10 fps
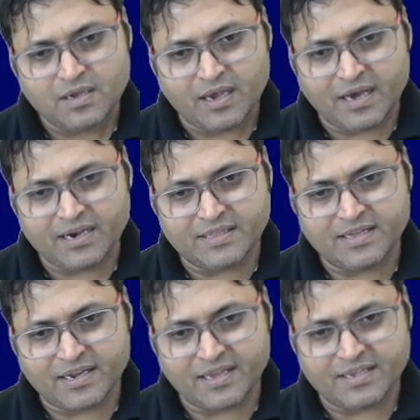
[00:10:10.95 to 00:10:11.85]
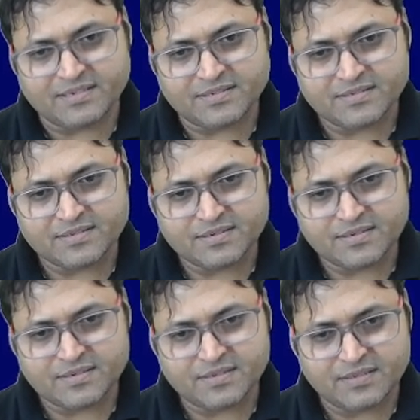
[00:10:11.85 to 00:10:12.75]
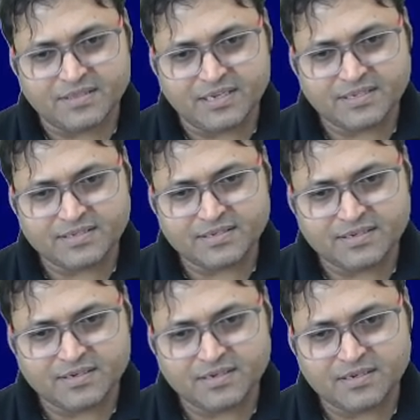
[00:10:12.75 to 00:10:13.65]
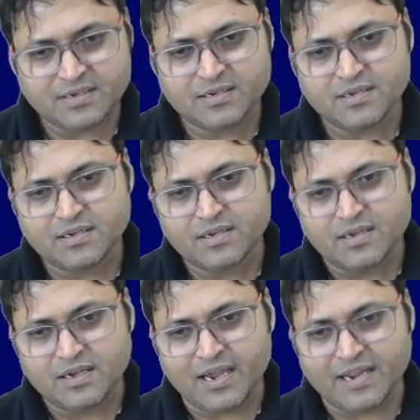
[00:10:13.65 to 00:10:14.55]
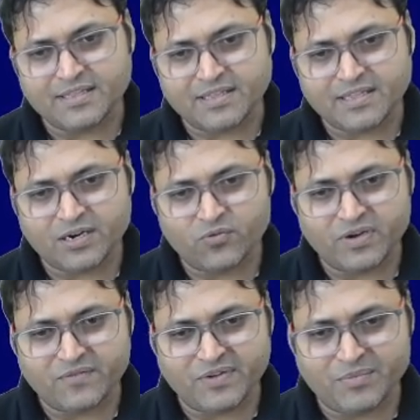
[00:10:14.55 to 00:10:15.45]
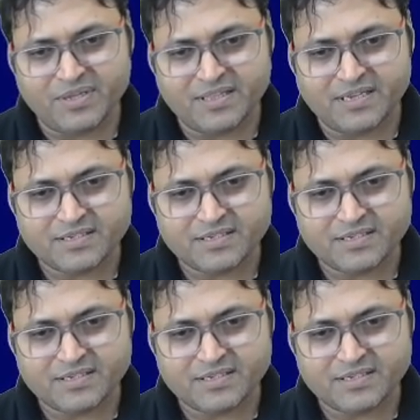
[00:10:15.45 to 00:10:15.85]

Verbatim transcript: another is this and the third one will be this.